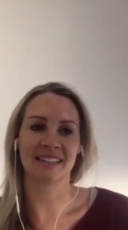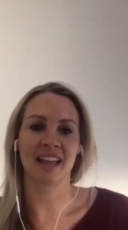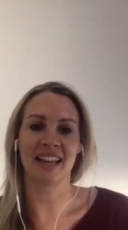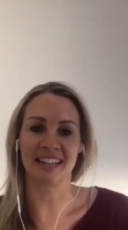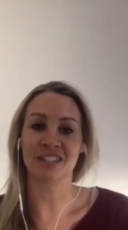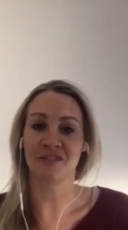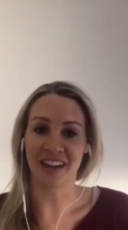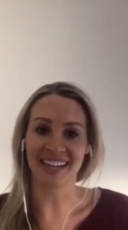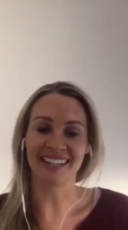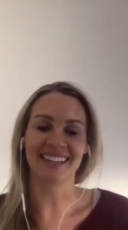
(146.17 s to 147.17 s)
it is
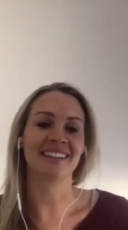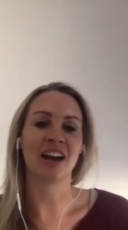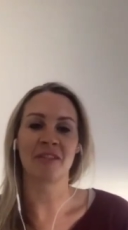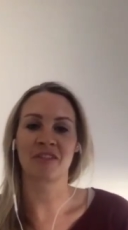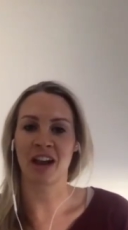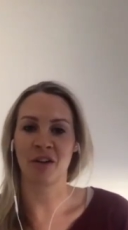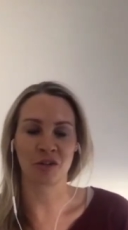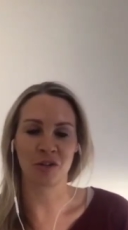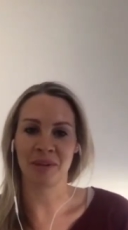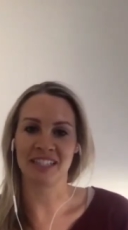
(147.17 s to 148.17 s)
funny, and I've
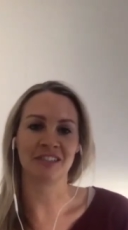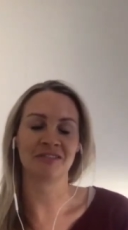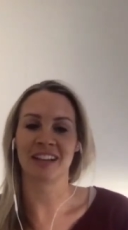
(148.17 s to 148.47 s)
caught myself